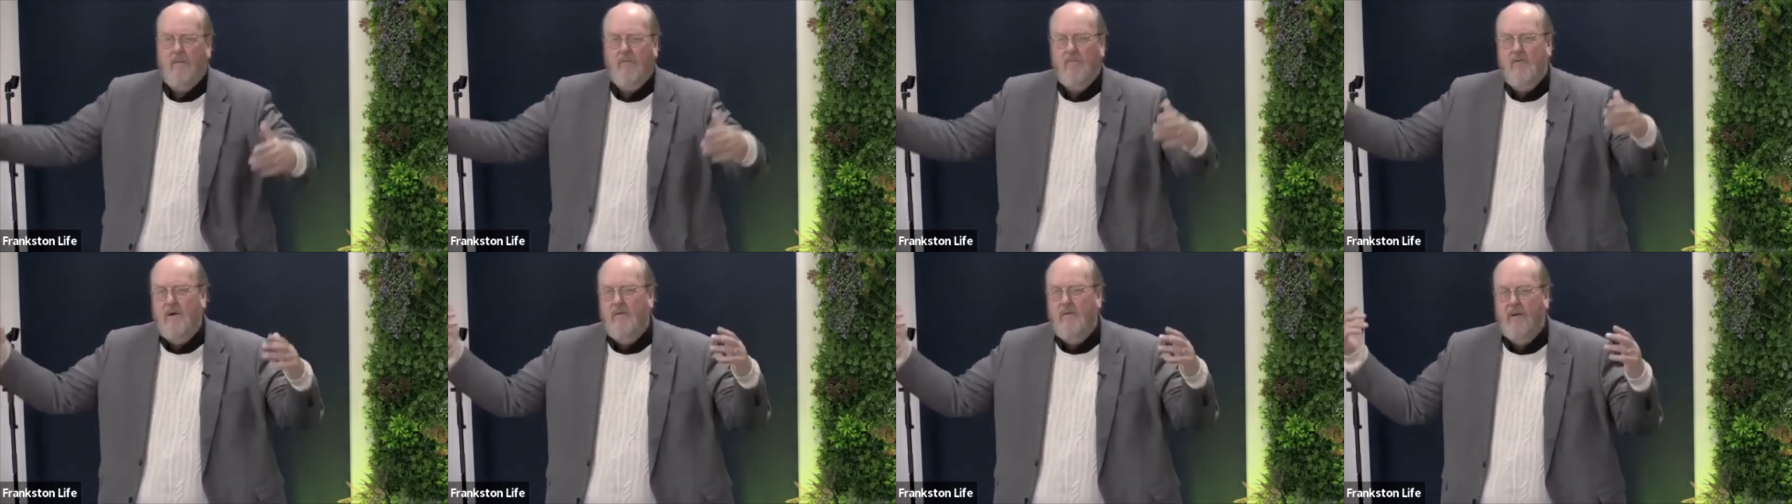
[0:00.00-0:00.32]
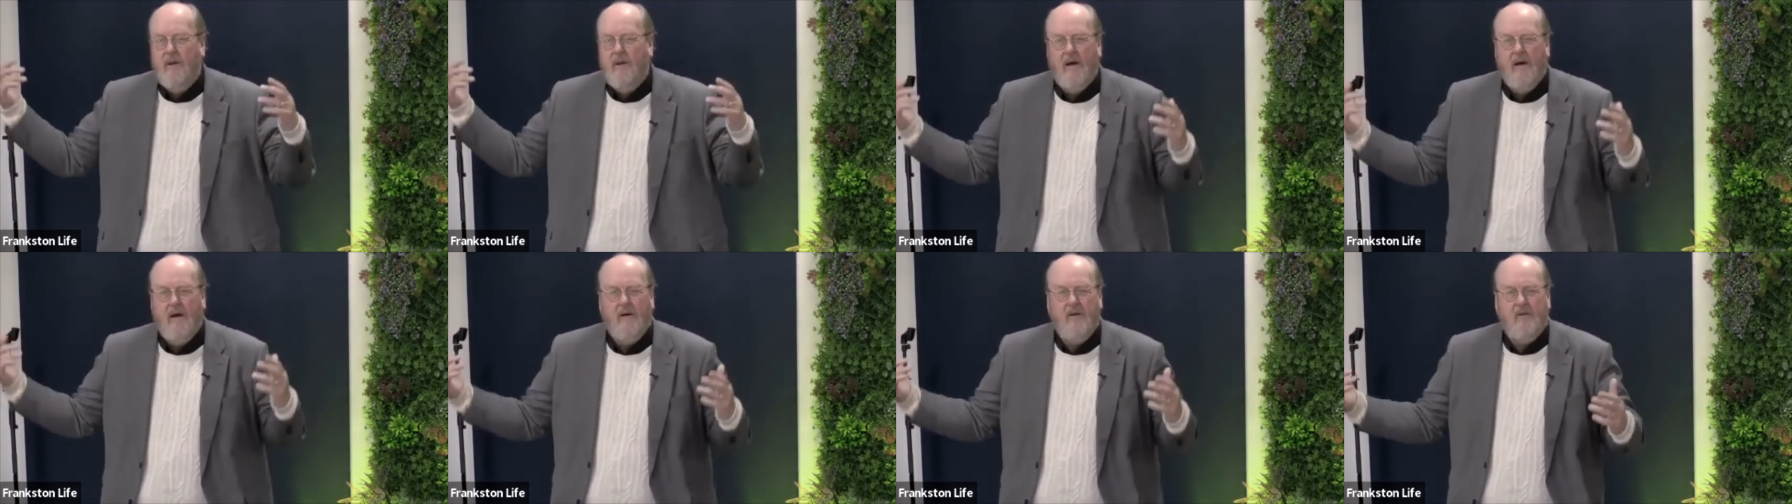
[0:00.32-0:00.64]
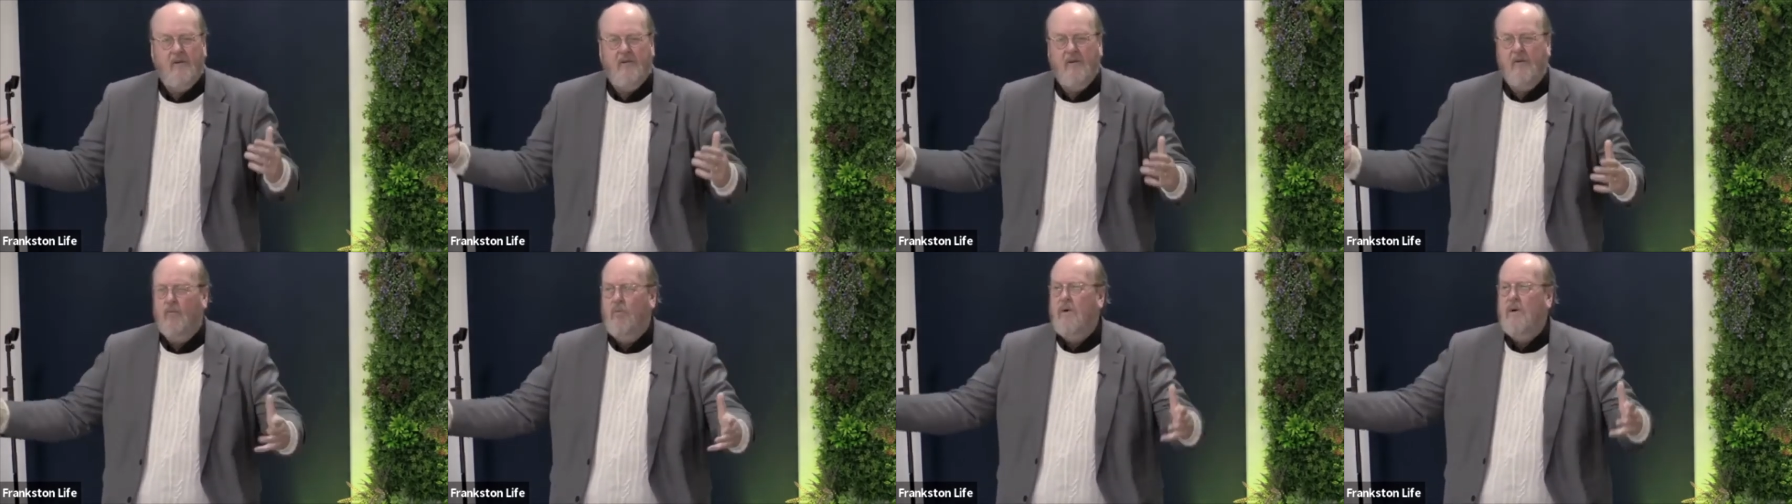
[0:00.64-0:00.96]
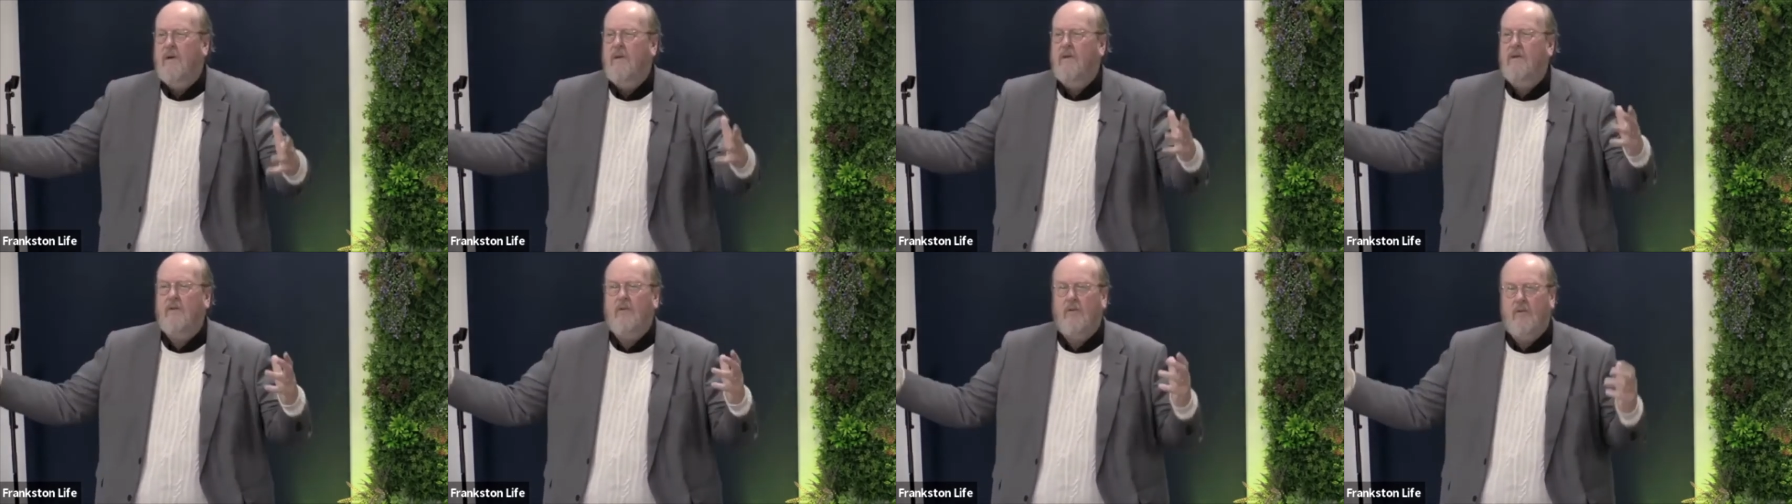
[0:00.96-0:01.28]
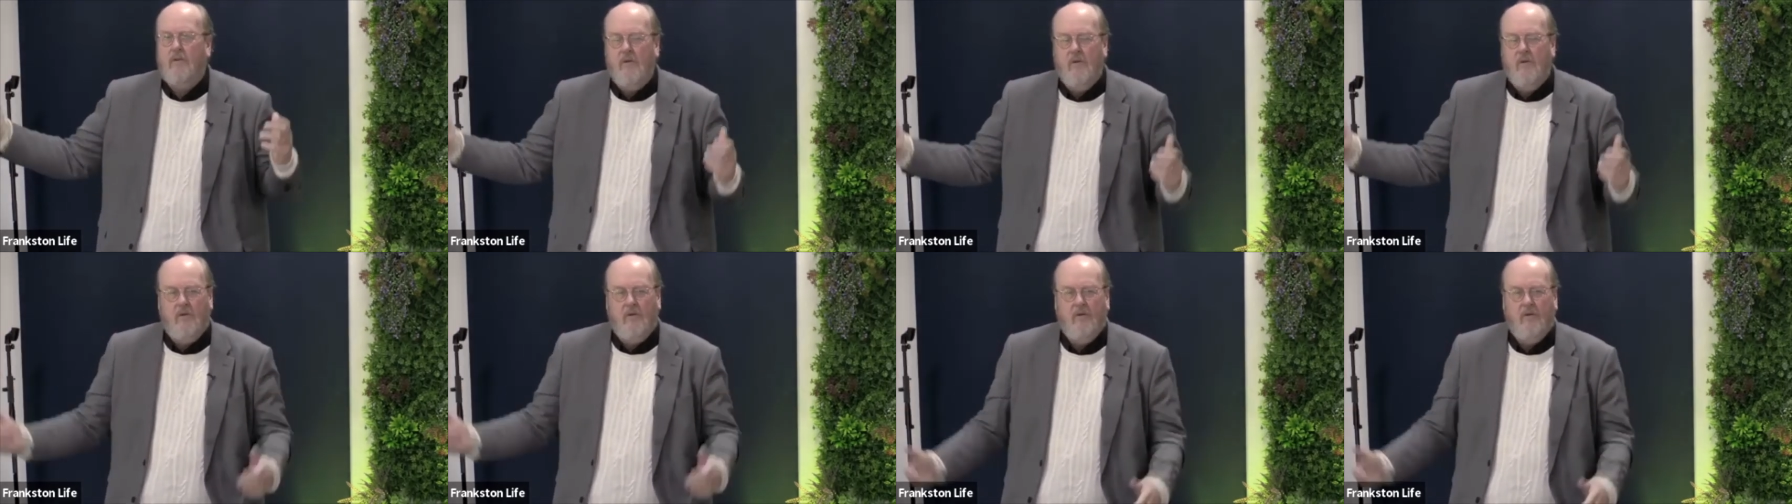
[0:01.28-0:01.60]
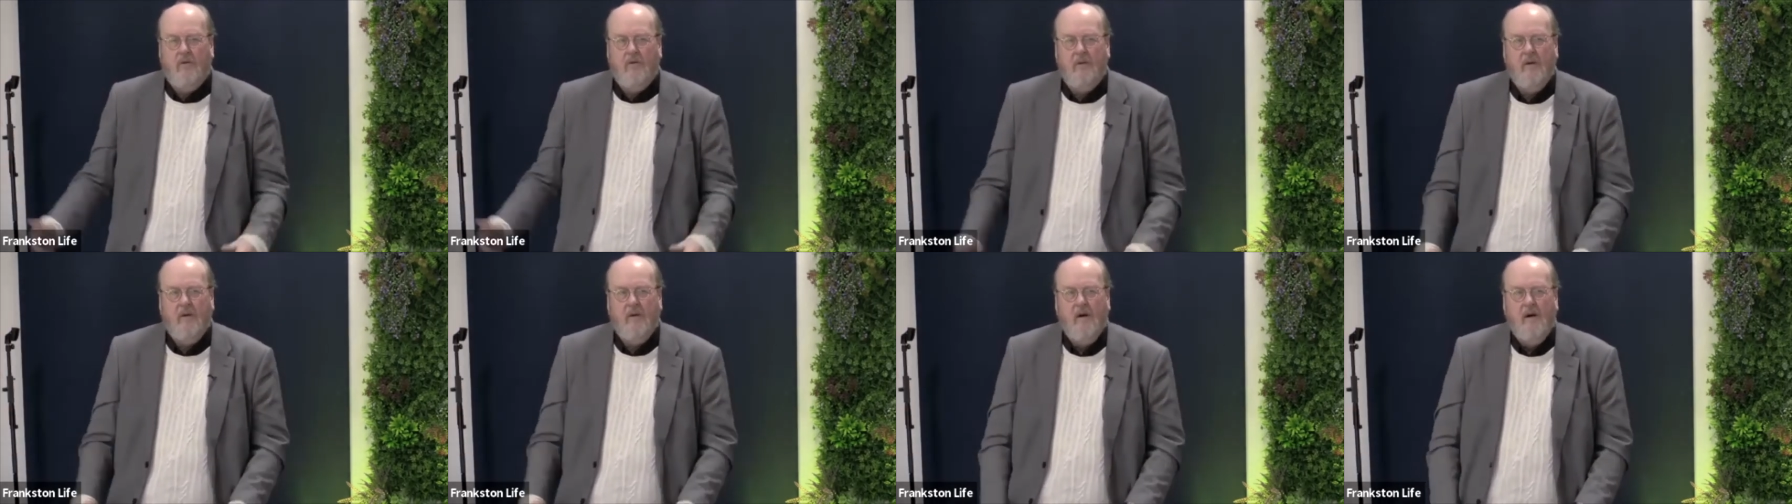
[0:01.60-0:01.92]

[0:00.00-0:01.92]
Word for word: revelation. We're the truth.